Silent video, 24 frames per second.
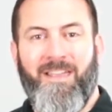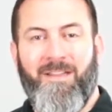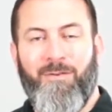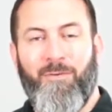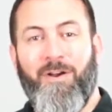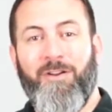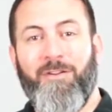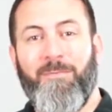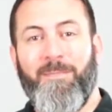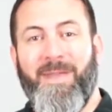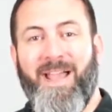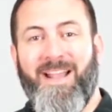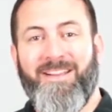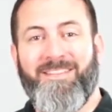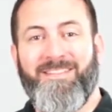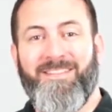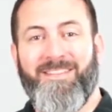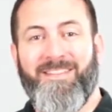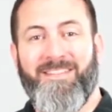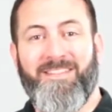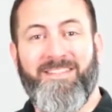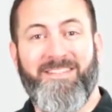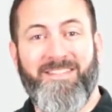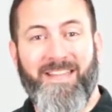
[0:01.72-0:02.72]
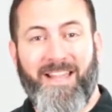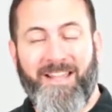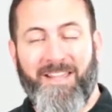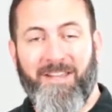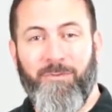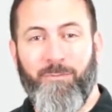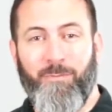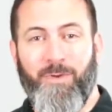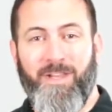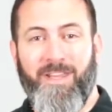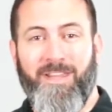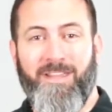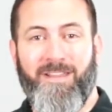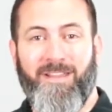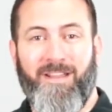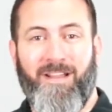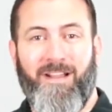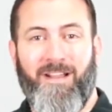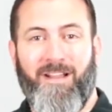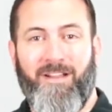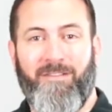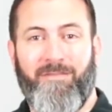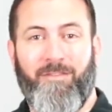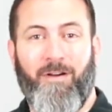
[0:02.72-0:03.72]
Welcome back to the second week
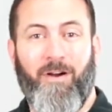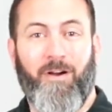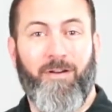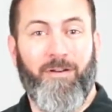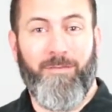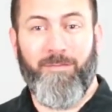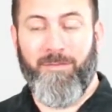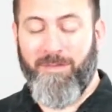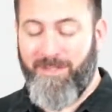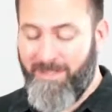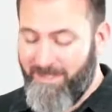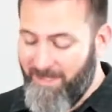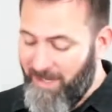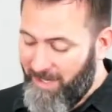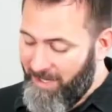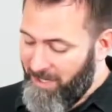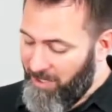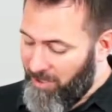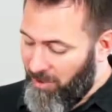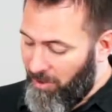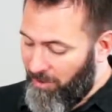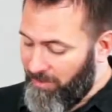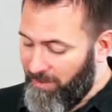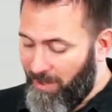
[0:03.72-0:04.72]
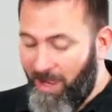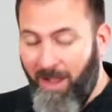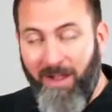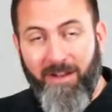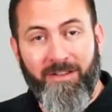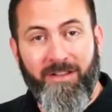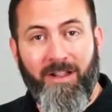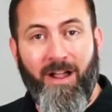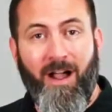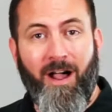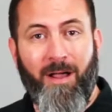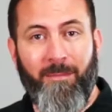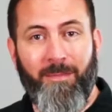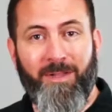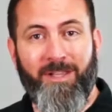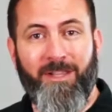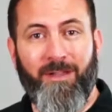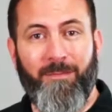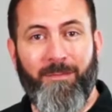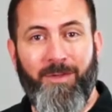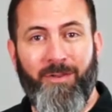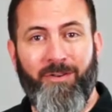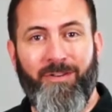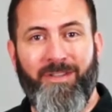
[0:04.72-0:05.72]
of our study called Uncommon
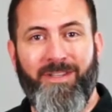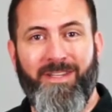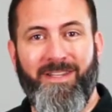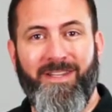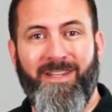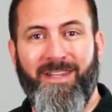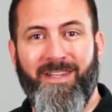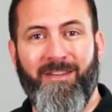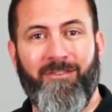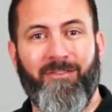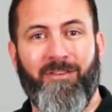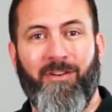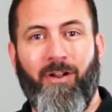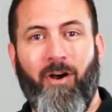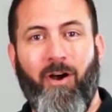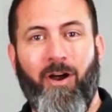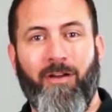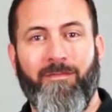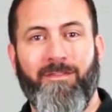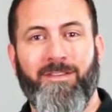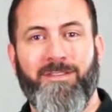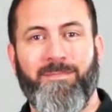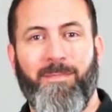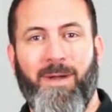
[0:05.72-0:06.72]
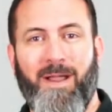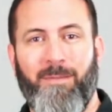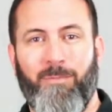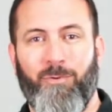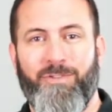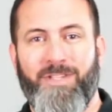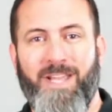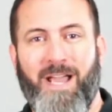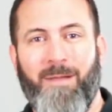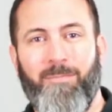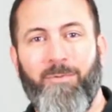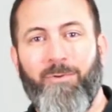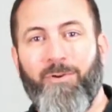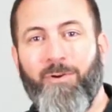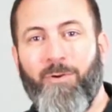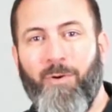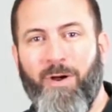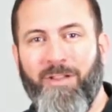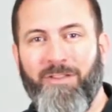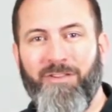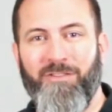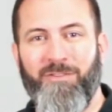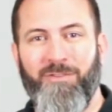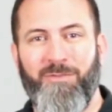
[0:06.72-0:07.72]
Community here at Harvest Bible Chapel,
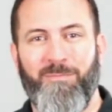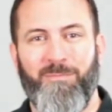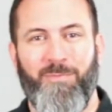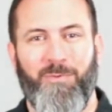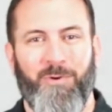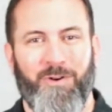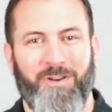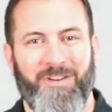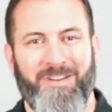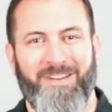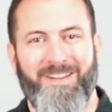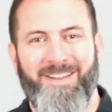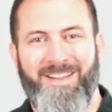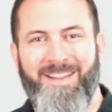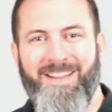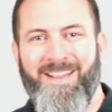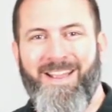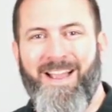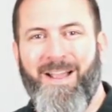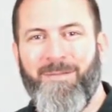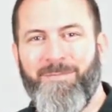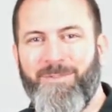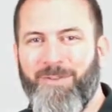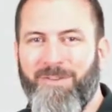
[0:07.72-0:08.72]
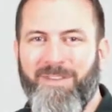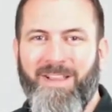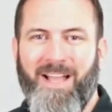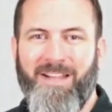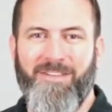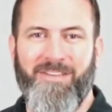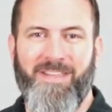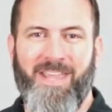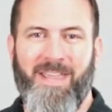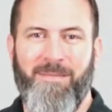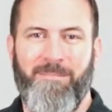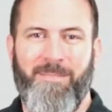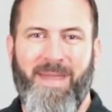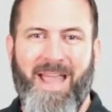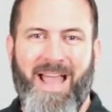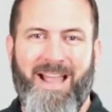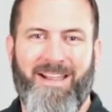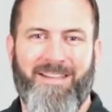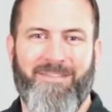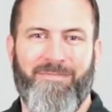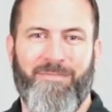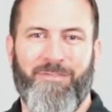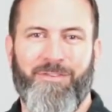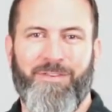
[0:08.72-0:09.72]
Kuala Lumpur. I'm so glad you came
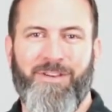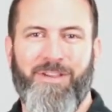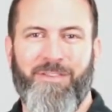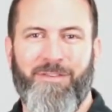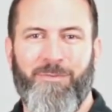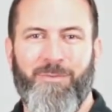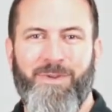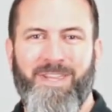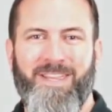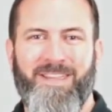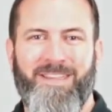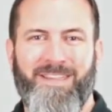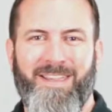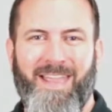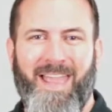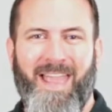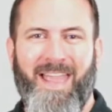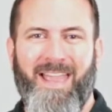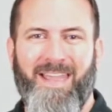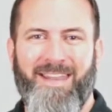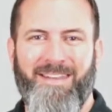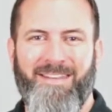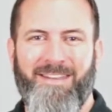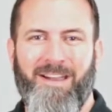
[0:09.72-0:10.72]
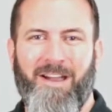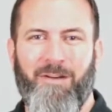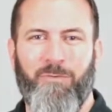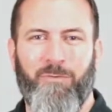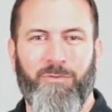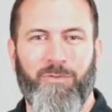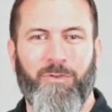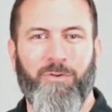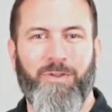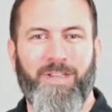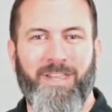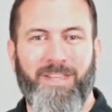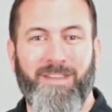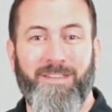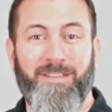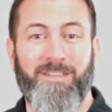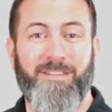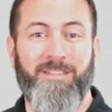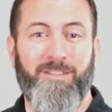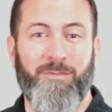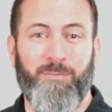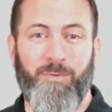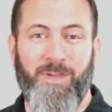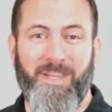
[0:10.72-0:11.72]
back for another week, and uh, we're looking
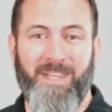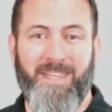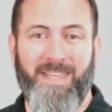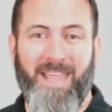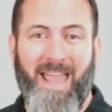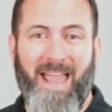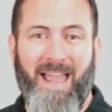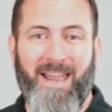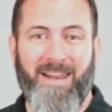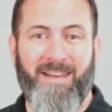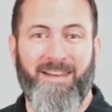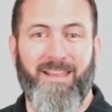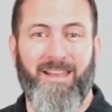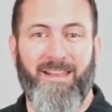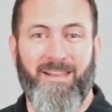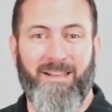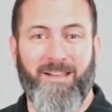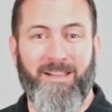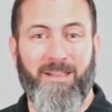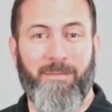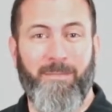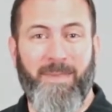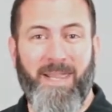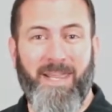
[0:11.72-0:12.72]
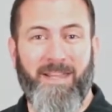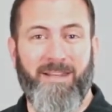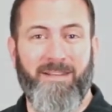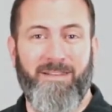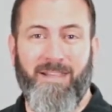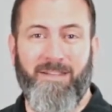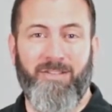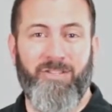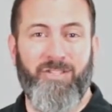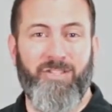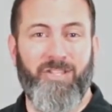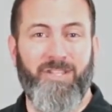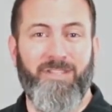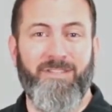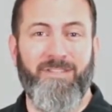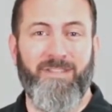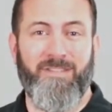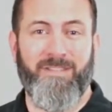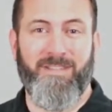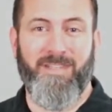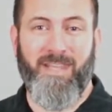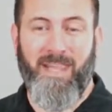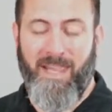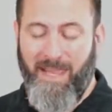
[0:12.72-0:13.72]
this week at a command that
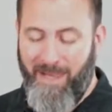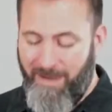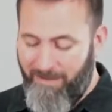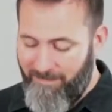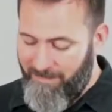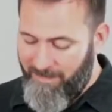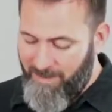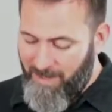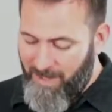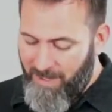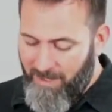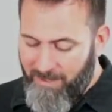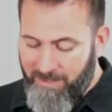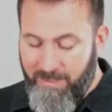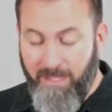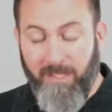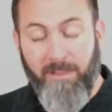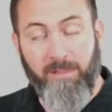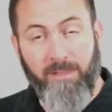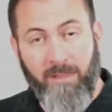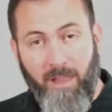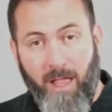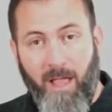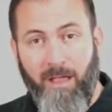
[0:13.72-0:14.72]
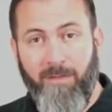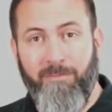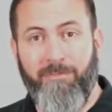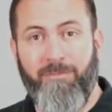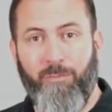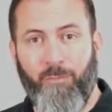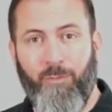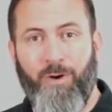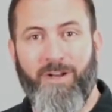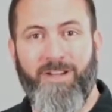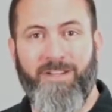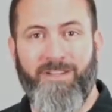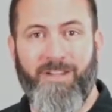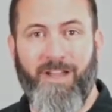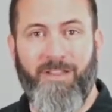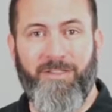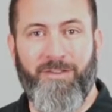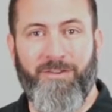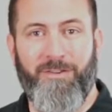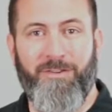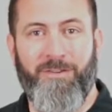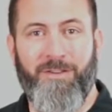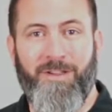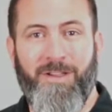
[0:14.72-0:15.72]
Jesus gave to love one
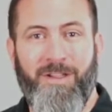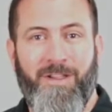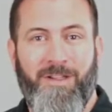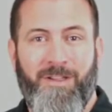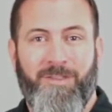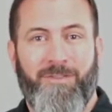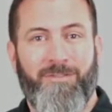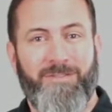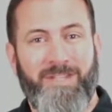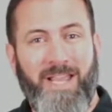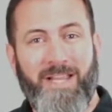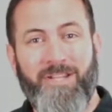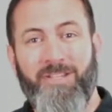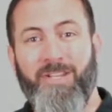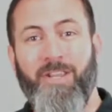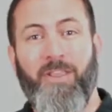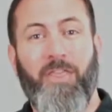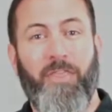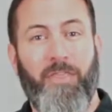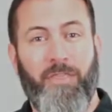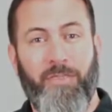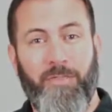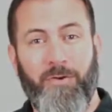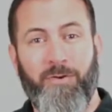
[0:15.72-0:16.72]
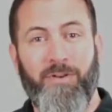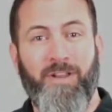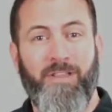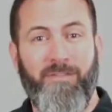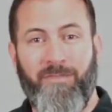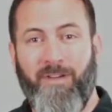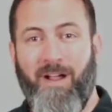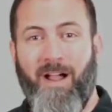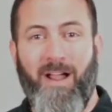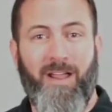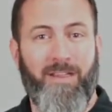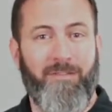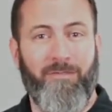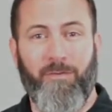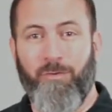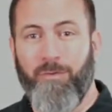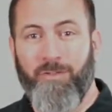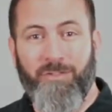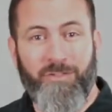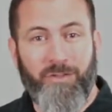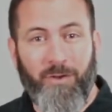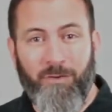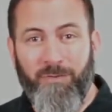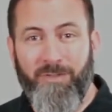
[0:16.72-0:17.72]
another. There's actually 35 or
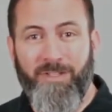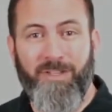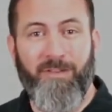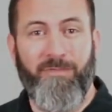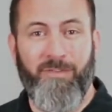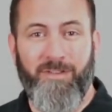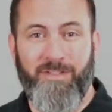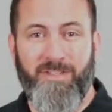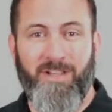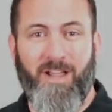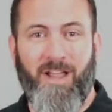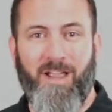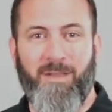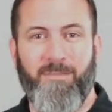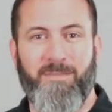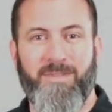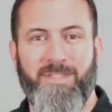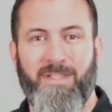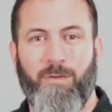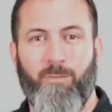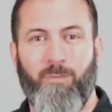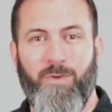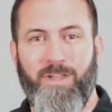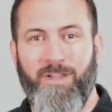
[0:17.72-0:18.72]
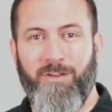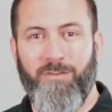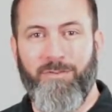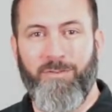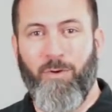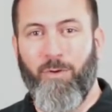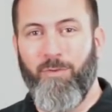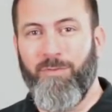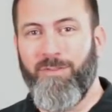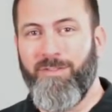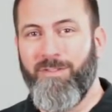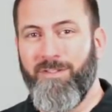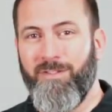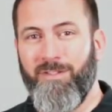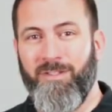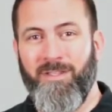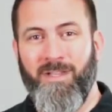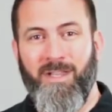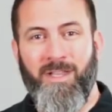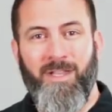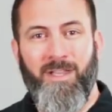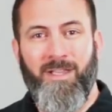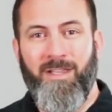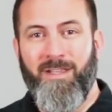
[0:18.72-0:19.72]
so different times that we are told to
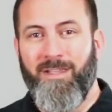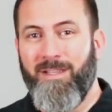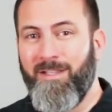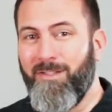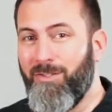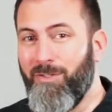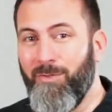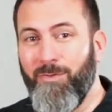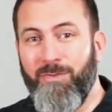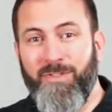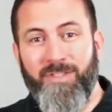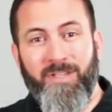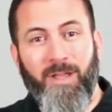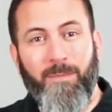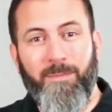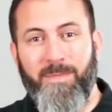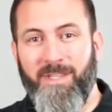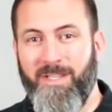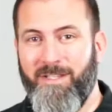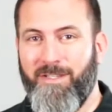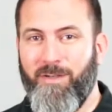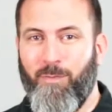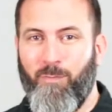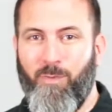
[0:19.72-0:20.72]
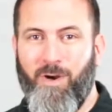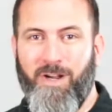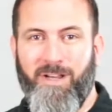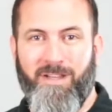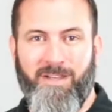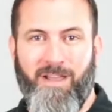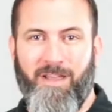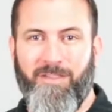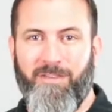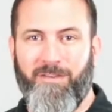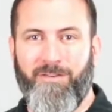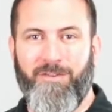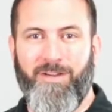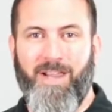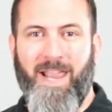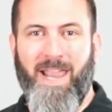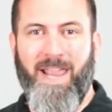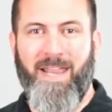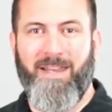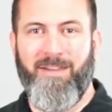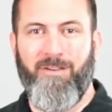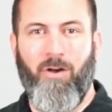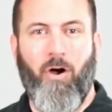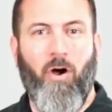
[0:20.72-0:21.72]
do something to one another
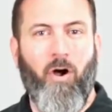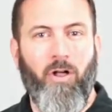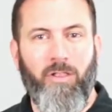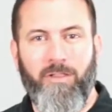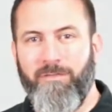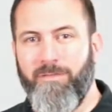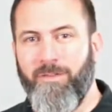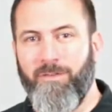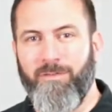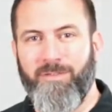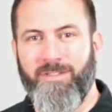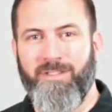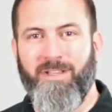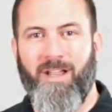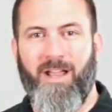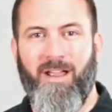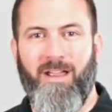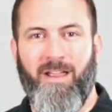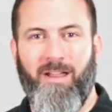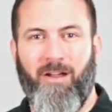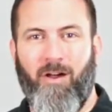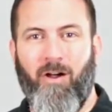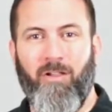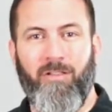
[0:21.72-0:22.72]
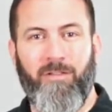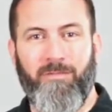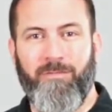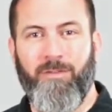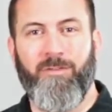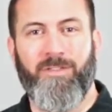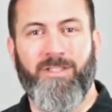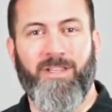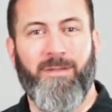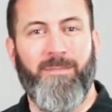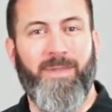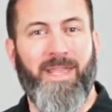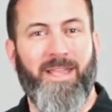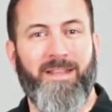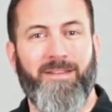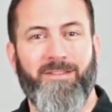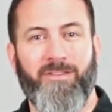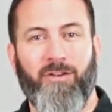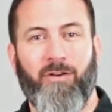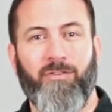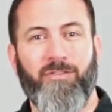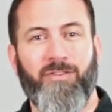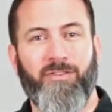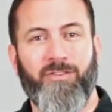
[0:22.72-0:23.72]
and all of those all of those
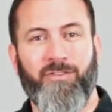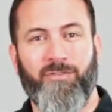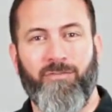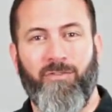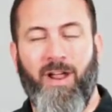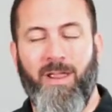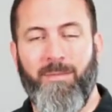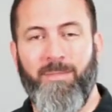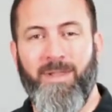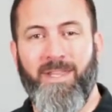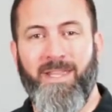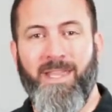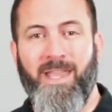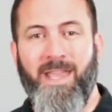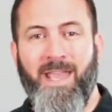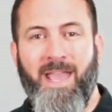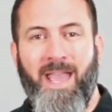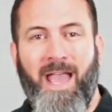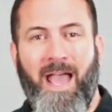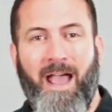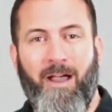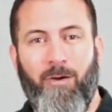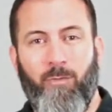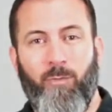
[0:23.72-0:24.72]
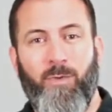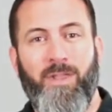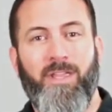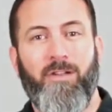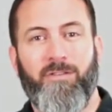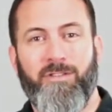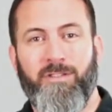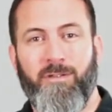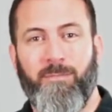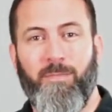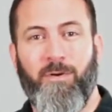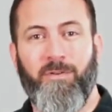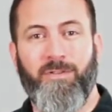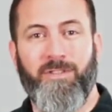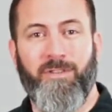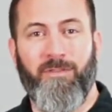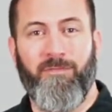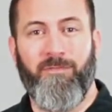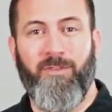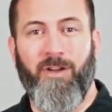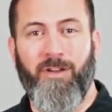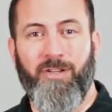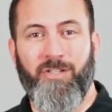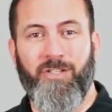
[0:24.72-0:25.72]
commands are describing how we are supposed to
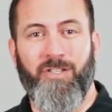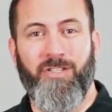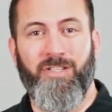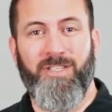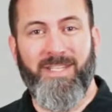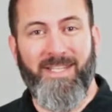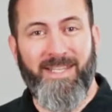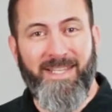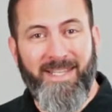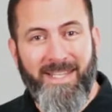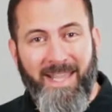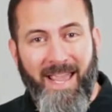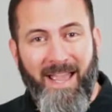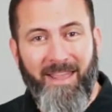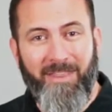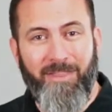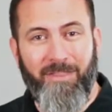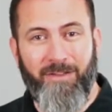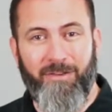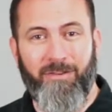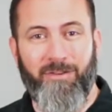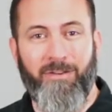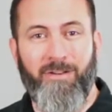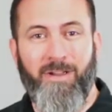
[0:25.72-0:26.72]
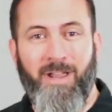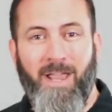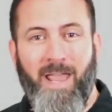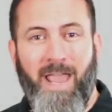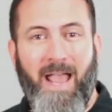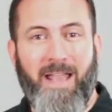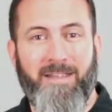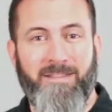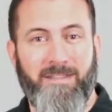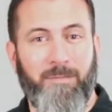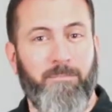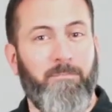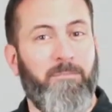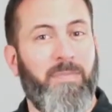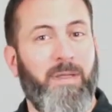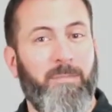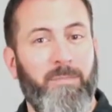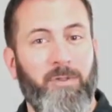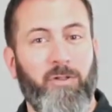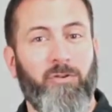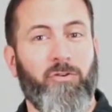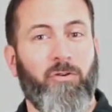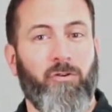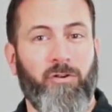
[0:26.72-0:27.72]
function together as a
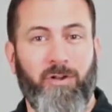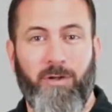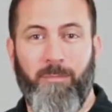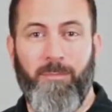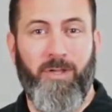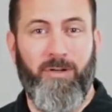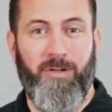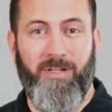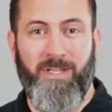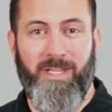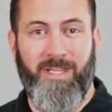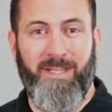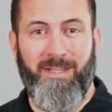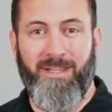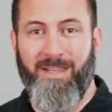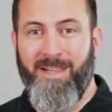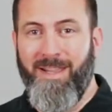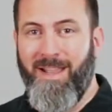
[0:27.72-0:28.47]
biblical community